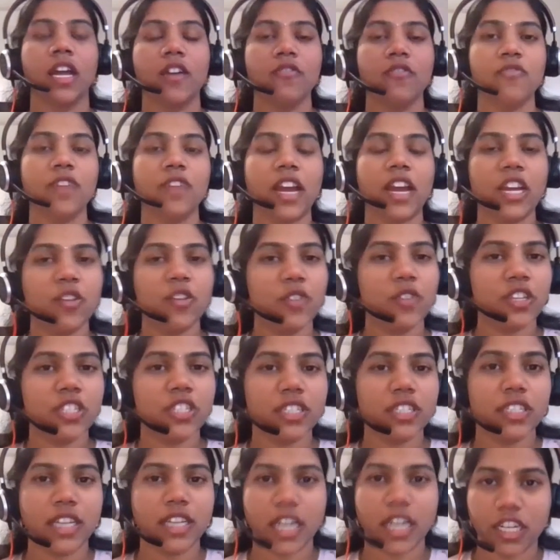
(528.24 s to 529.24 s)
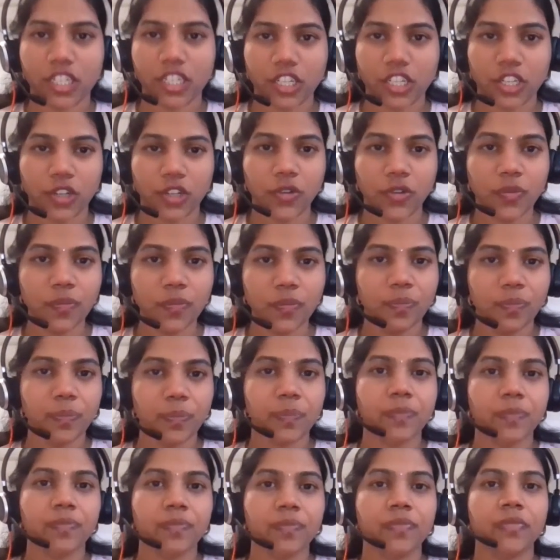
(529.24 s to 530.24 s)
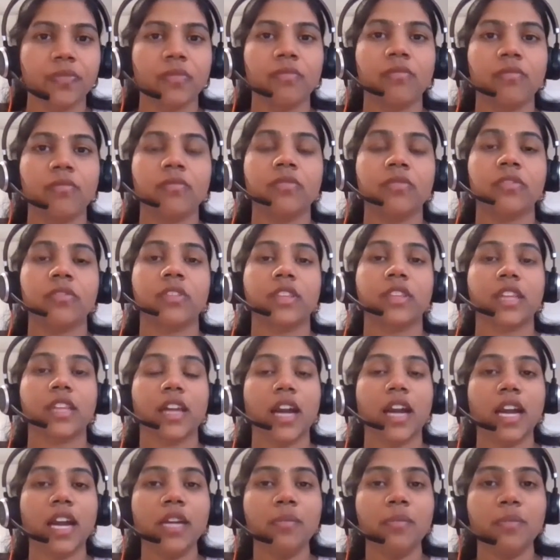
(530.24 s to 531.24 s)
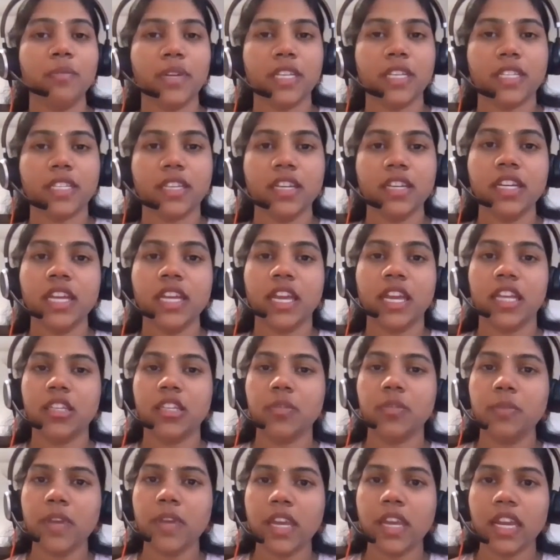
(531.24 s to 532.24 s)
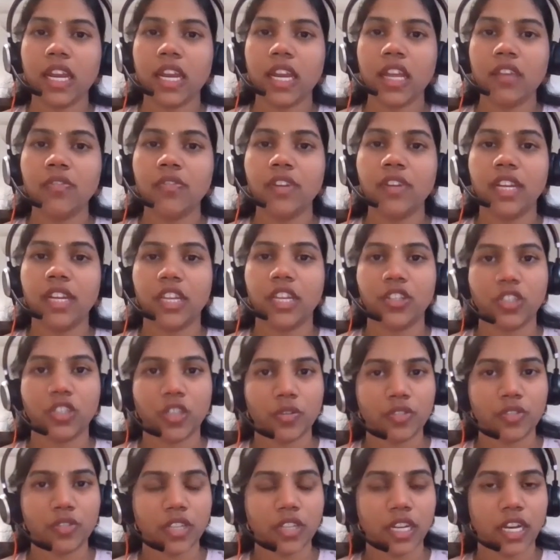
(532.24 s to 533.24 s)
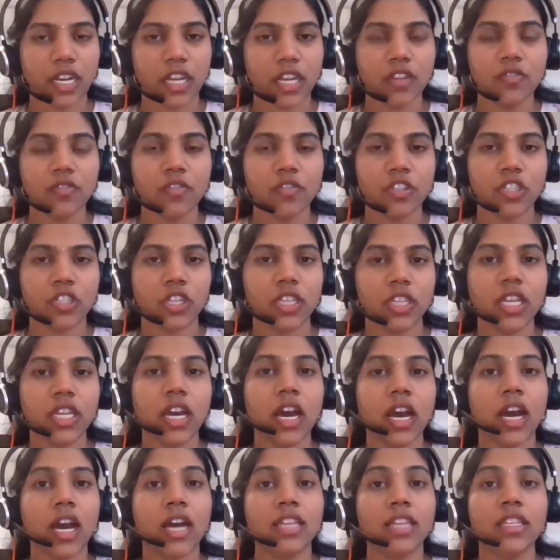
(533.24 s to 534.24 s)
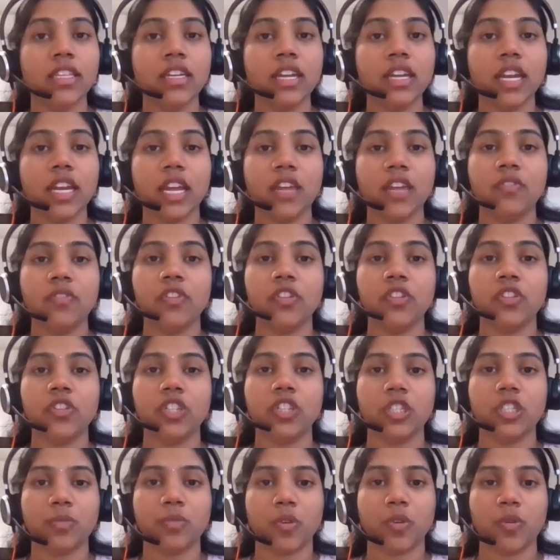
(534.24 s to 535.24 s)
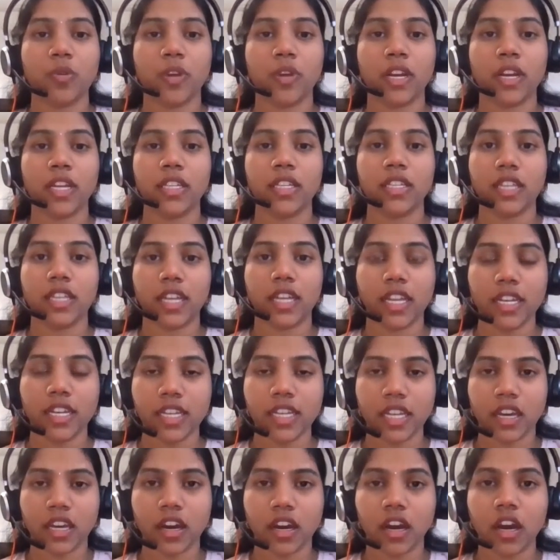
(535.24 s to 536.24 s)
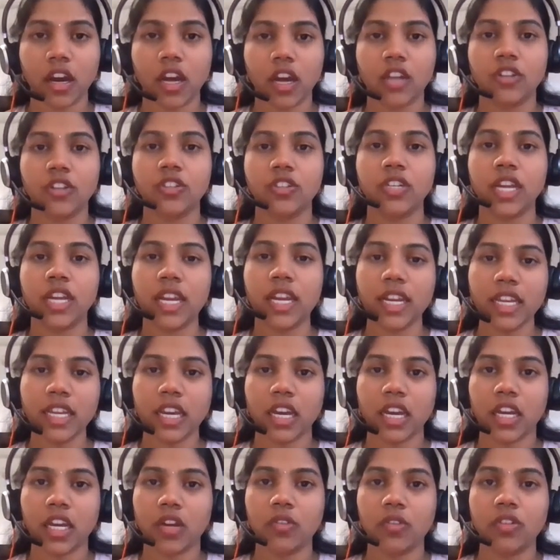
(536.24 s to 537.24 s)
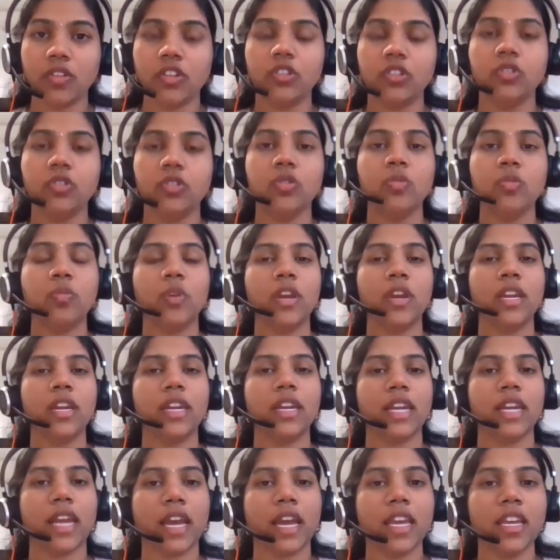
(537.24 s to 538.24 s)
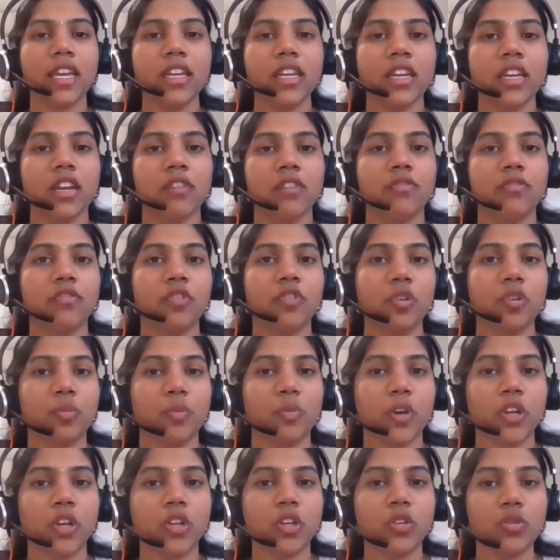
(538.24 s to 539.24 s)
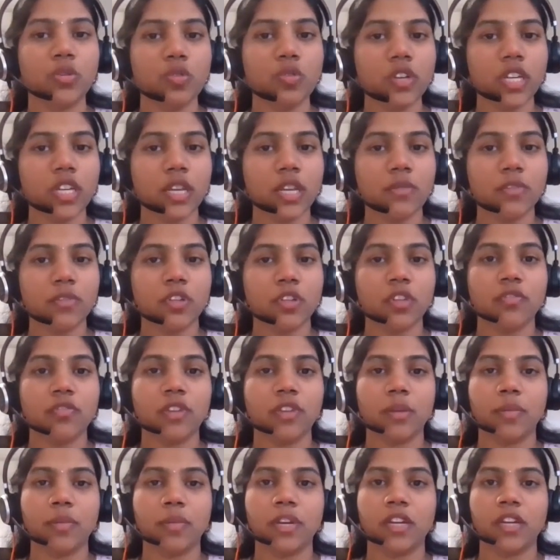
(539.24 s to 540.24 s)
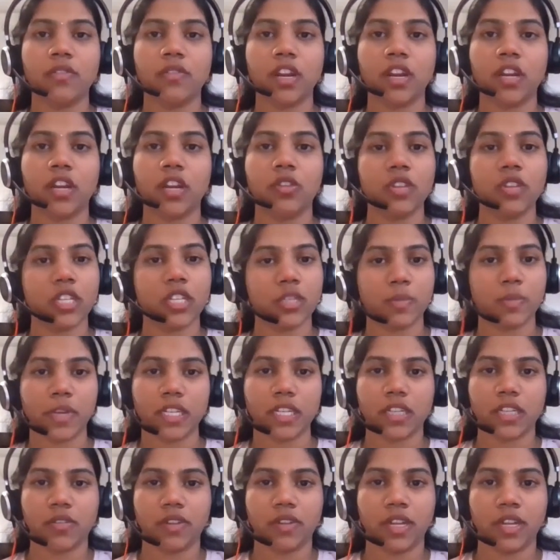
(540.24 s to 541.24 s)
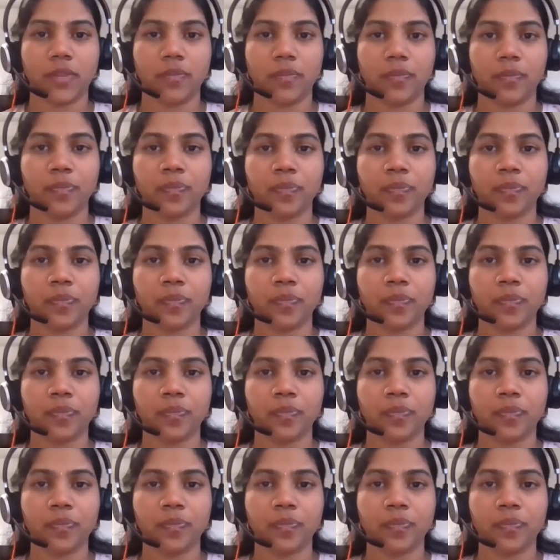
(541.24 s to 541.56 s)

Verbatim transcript: Valuation continue. At present, SBI Life and HDFC Life, which are the other life insurance providers in India, are trading around 2.9 and 4.2 times of embedded value respectively.